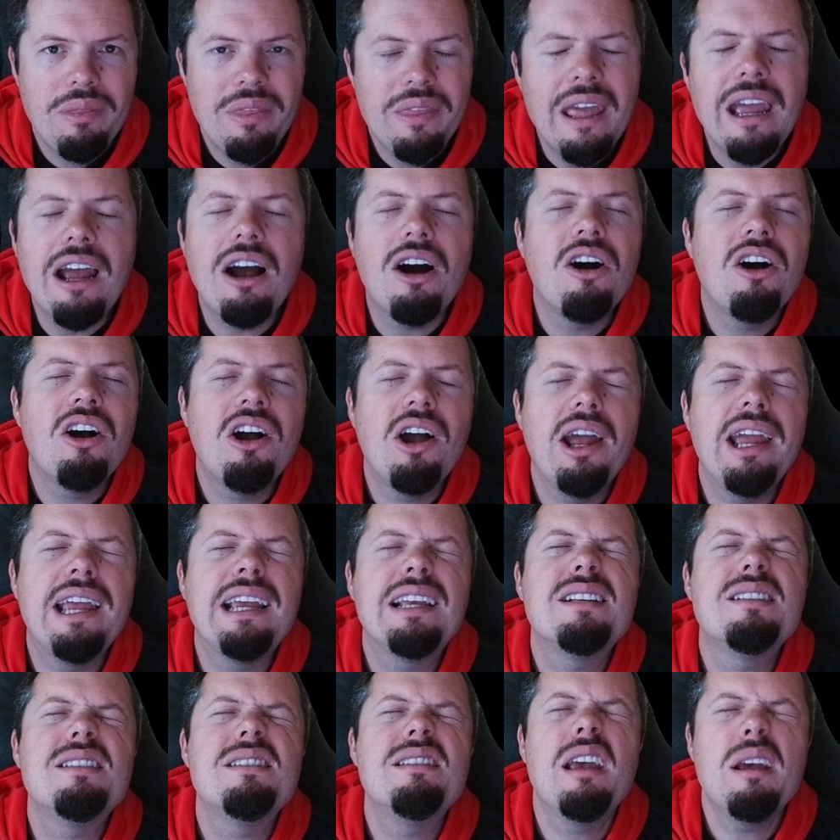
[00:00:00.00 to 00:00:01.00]
They are
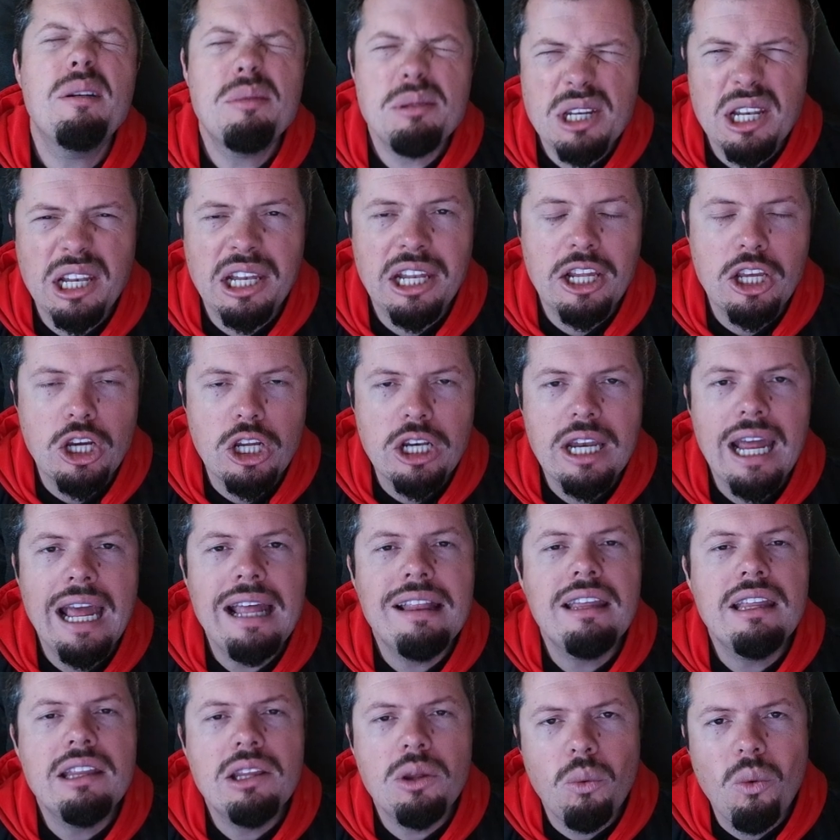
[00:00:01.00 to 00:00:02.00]
exceptionally good.
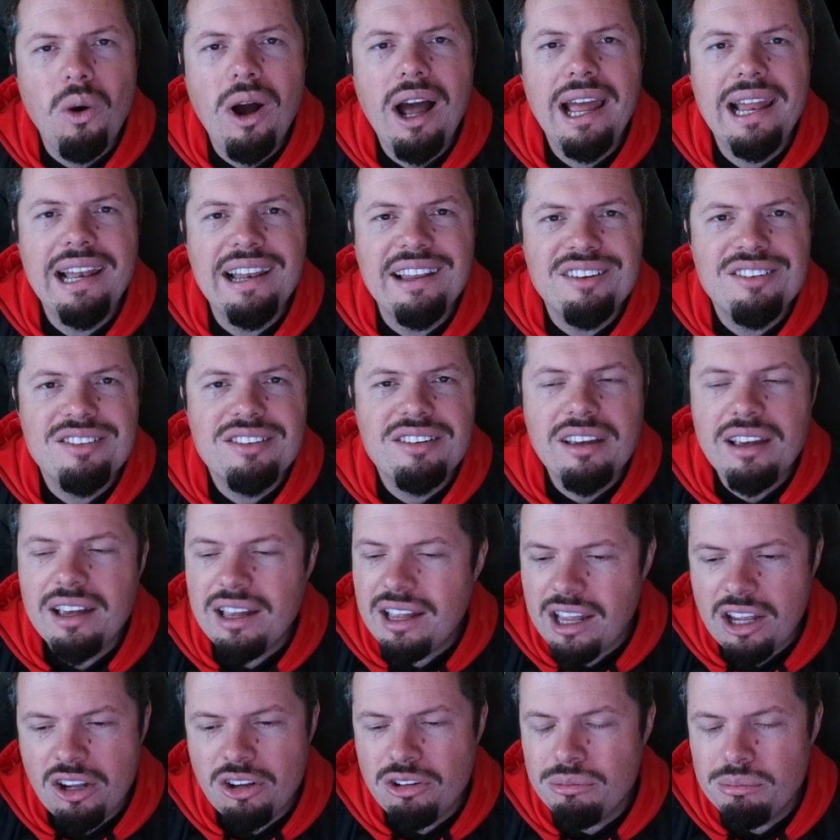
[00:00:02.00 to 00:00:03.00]
And then the wireless,
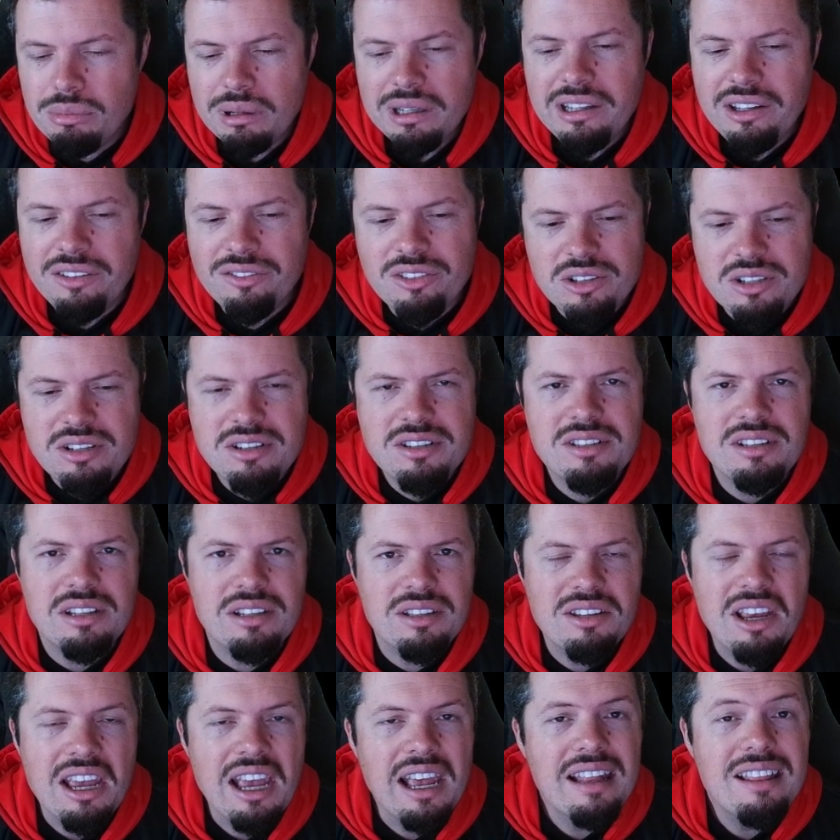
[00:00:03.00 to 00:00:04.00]
I couldn't believe the
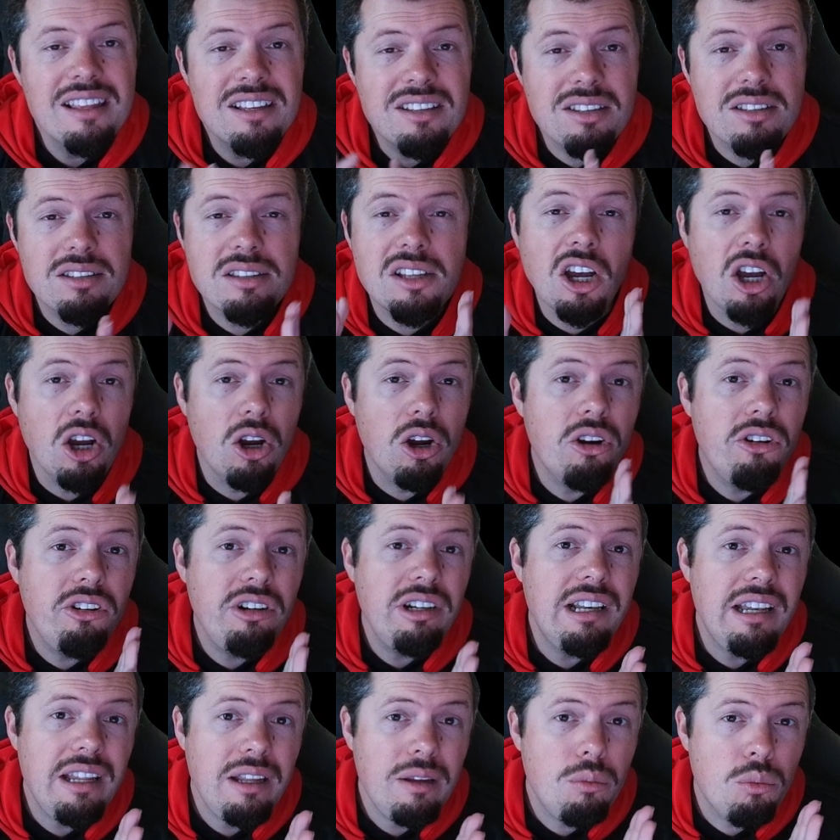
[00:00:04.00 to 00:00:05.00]
distance. This is the
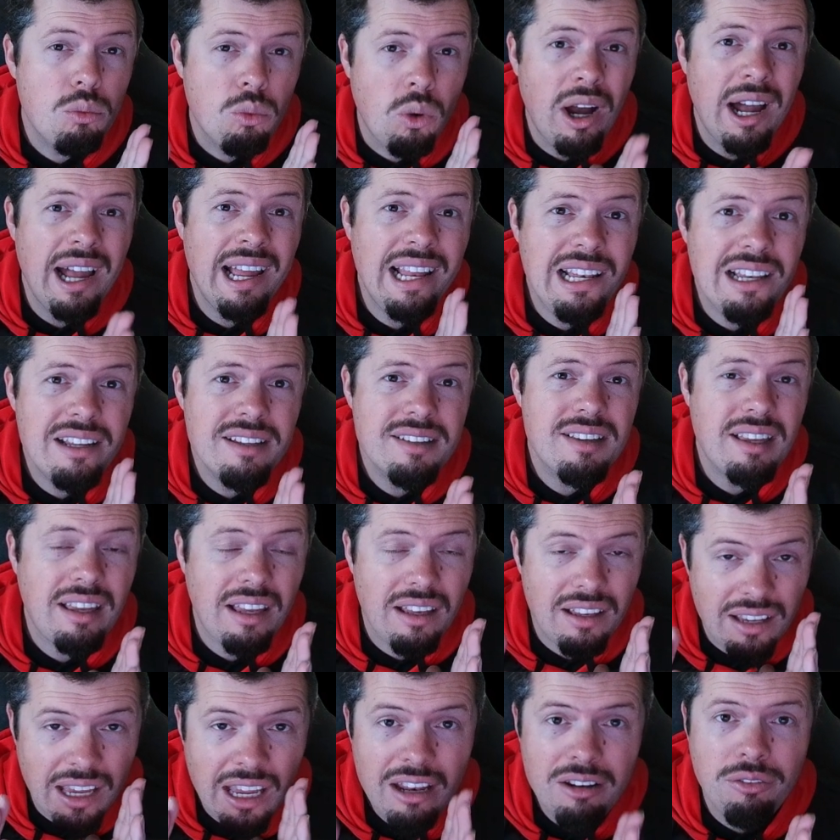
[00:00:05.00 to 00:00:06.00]
only wireless
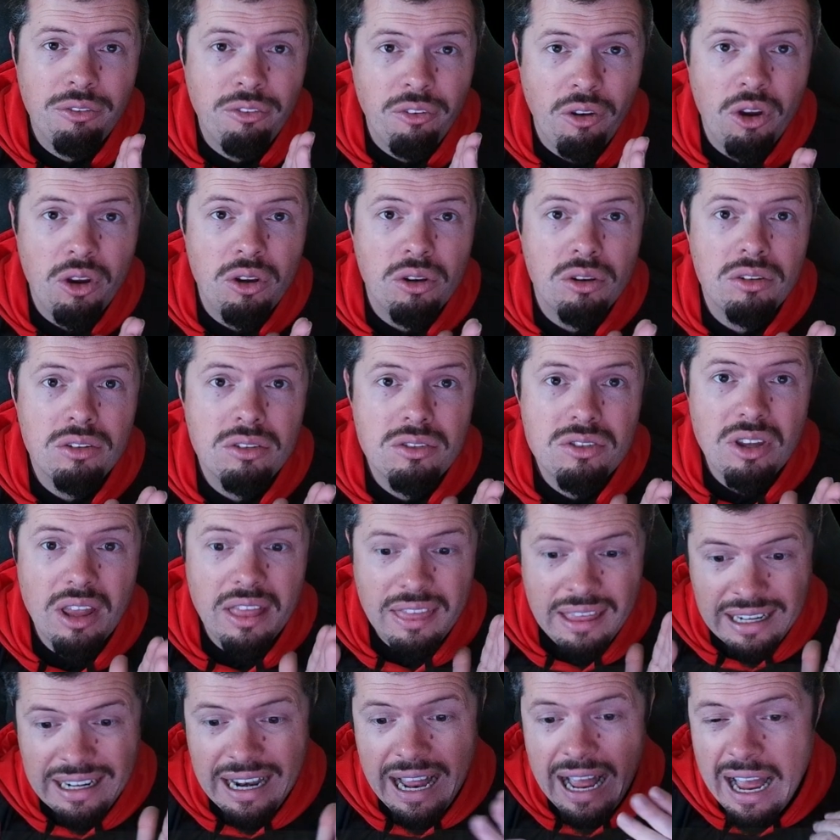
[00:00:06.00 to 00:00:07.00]
headphones
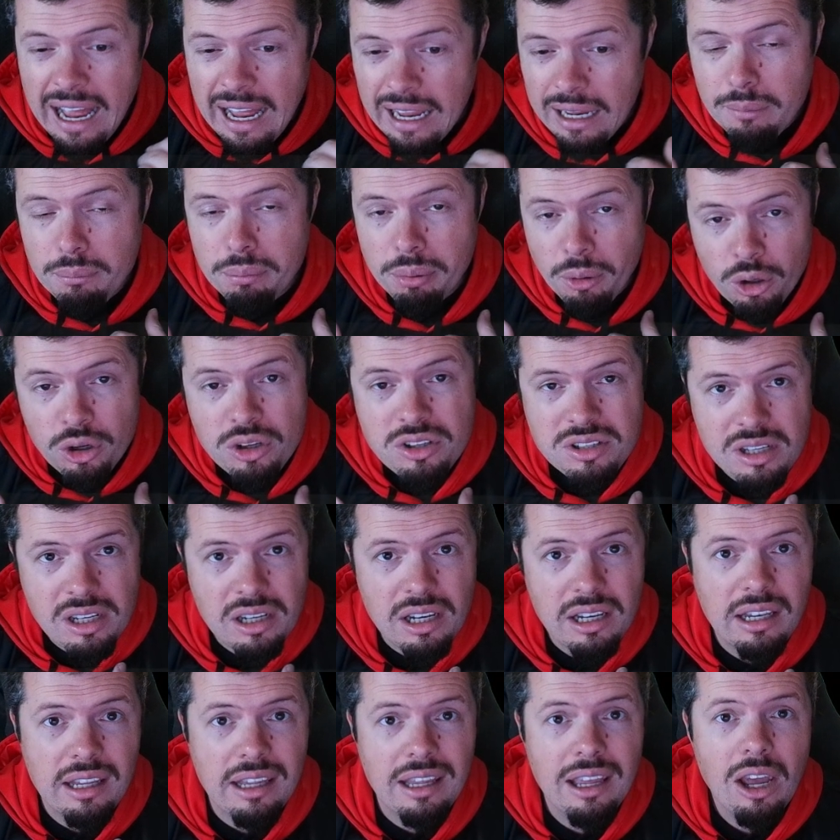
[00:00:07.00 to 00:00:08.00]
that I
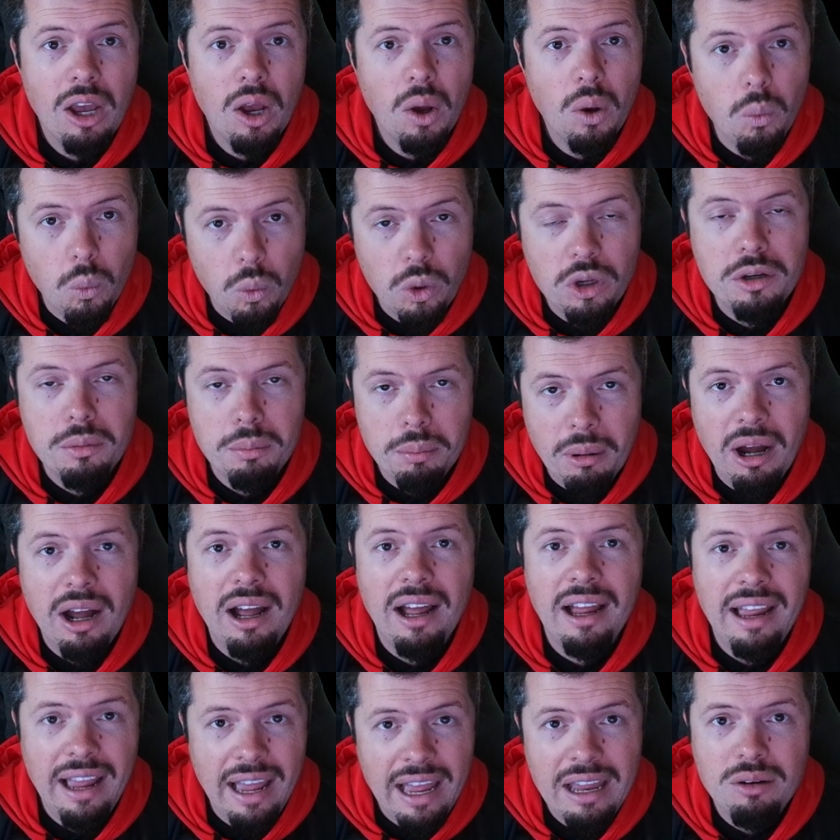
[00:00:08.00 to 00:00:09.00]
personally would
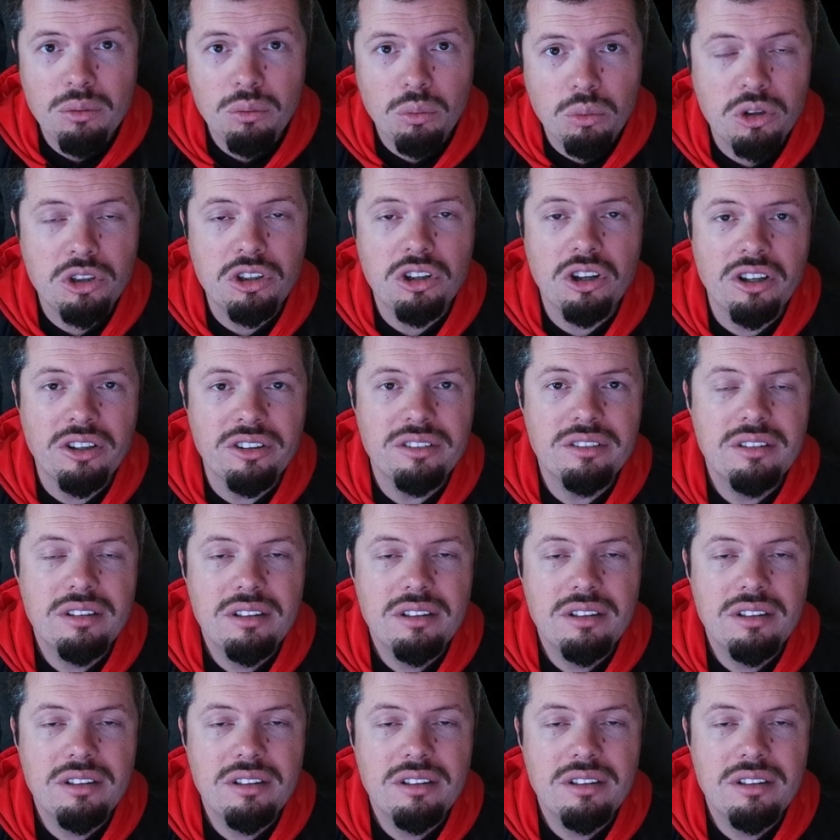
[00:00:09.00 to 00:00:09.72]
buy and would own.